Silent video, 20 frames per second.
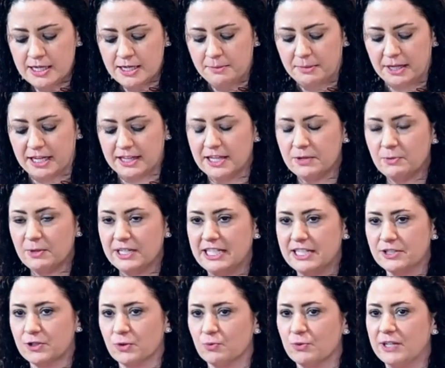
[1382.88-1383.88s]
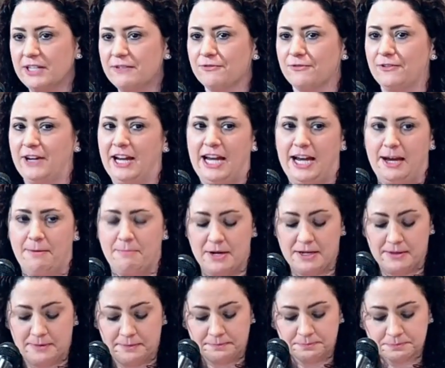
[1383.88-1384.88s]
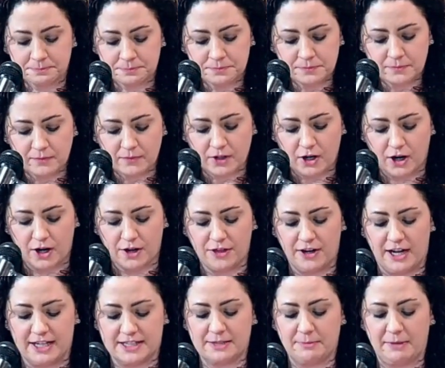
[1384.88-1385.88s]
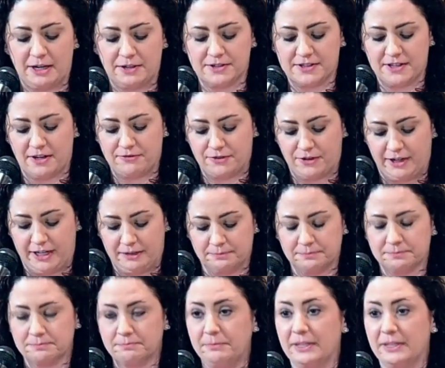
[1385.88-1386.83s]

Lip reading: But I think we need to reframe our thoughts about suffering,